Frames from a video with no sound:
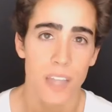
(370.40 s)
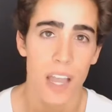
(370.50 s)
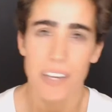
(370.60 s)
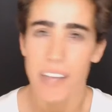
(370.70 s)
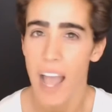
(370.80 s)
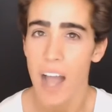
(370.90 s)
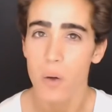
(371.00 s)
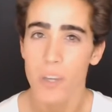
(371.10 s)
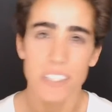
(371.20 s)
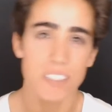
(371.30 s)
Now,
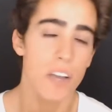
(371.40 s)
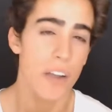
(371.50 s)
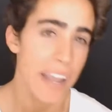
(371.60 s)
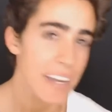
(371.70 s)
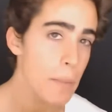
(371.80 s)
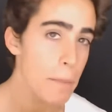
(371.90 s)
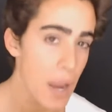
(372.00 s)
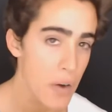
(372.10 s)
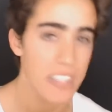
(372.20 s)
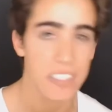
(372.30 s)
is there any
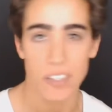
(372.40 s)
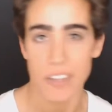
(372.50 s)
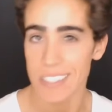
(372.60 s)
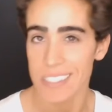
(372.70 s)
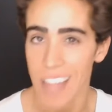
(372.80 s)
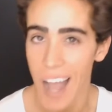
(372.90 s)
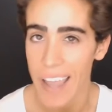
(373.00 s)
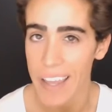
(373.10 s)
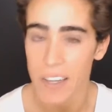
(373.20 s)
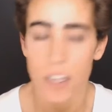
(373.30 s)
merit to this
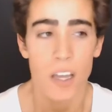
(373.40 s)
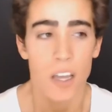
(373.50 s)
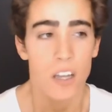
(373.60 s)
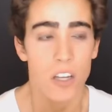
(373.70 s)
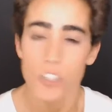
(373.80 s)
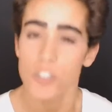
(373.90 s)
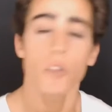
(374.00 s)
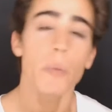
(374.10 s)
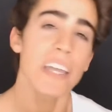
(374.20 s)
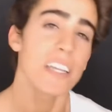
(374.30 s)
diet?
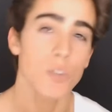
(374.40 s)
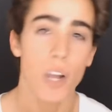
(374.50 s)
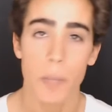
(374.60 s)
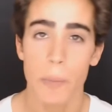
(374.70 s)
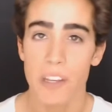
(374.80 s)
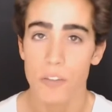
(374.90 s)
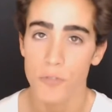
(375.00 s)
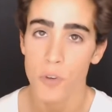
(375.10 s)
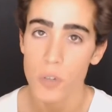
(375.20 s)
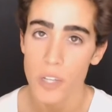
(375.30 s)
Consuming his recommended
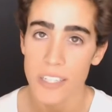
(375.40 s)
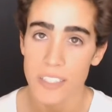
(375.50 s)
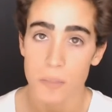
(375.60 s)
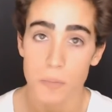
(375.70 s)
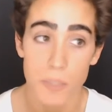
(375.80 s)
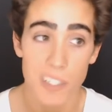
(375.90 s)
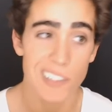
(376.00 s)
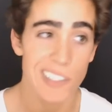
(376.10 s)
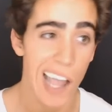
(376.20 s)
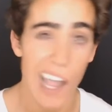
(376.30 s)
food list
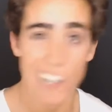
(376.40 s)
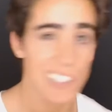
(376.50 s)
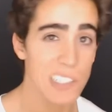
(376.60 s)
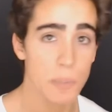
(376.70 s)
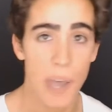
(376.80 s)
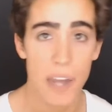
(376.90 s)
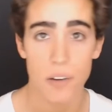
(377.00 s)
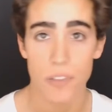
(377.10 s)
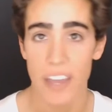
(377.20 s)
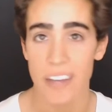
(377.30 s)
is actually better
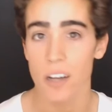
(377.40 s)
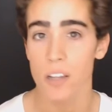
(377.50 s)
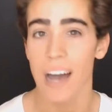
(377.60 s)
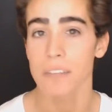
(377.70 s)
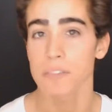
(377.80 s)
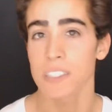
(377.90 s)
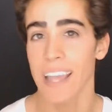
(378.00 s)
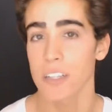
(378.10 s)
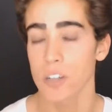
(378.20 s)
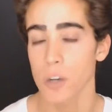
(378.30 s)
than a lot of
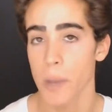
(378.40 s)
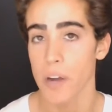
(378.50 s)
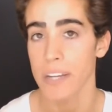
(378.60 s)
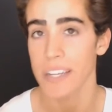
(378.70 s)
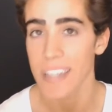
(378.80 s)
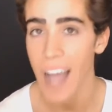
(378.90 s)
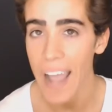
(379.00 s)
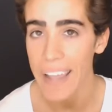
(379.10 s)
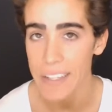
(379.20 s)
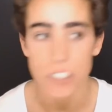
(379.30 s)
standard American
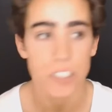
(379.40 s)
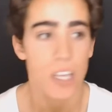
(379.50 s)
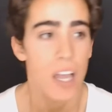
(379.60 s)
diets.